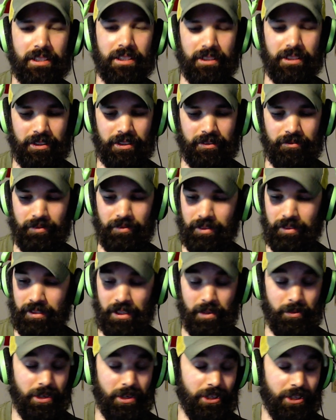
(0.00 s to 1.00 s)

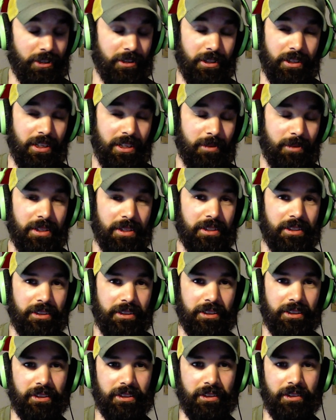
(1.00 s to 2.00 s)
celebration today, basically.
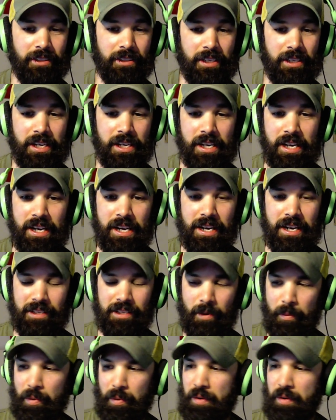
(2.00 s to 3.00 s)
So it's gonna be
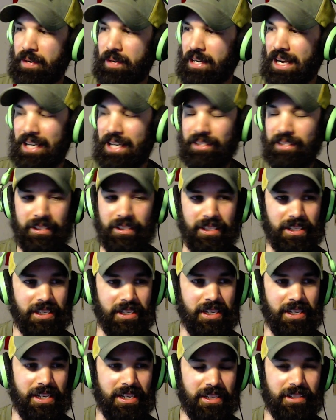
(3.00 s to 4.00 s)
pretty big. Actually,
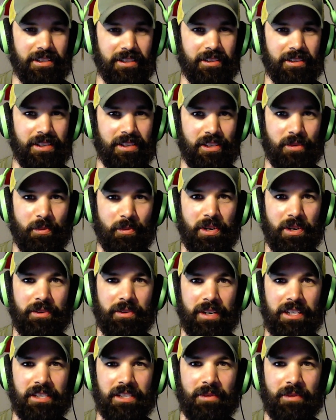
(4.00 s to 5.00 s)
it's pretty crazy
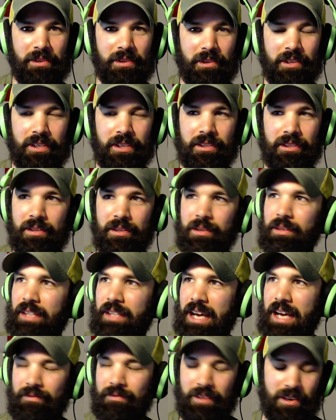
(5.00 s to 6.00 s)
what they're gonna do. They have
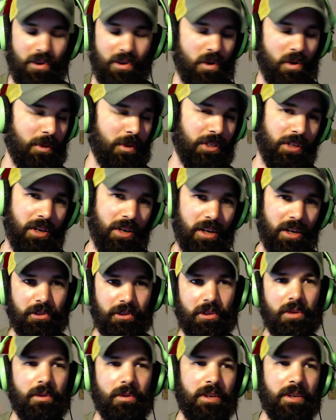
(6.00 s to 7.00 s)
like a whole bunch of concerts
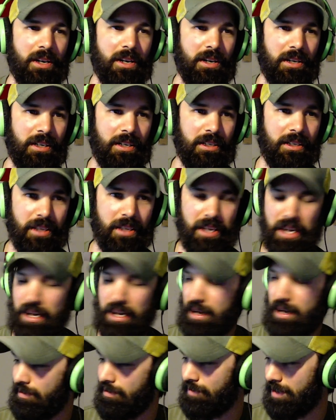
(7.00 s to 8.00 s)
going on. They
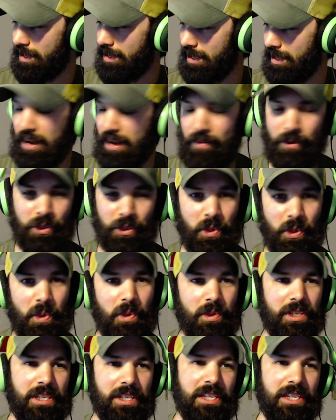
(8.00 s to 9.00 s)
have this whole
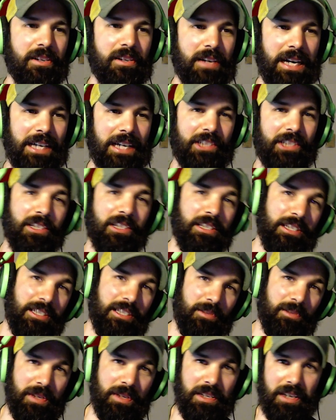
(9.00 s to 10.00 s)
year actually has
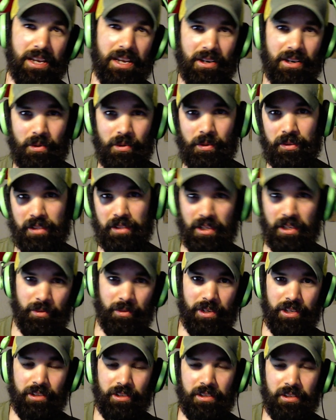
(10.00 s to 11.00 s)
been like a whole
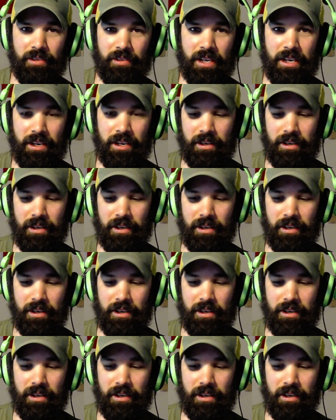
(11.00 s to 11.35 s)
celebration of Canada.